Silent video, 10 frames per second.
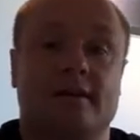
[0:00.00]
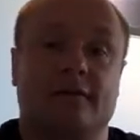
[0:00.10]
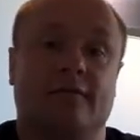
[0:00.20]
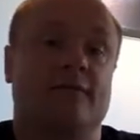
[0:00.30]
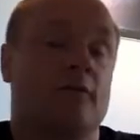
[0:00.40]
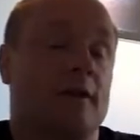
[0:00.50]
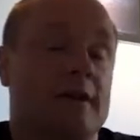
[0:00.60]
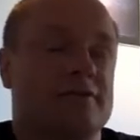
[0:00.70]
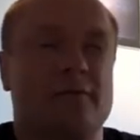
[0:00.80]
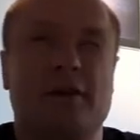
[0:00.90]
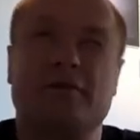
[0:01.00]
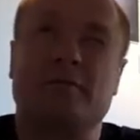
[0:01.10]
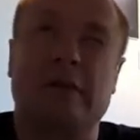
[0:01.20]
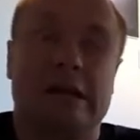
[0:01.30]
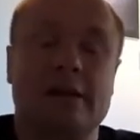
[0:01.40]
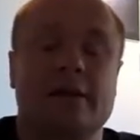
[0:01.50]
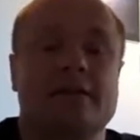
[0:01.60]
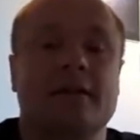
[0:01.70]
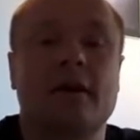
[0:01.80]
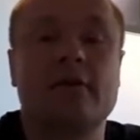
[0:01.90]
4,300 million years
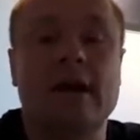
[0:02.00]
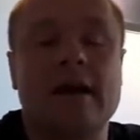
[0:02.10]
ago,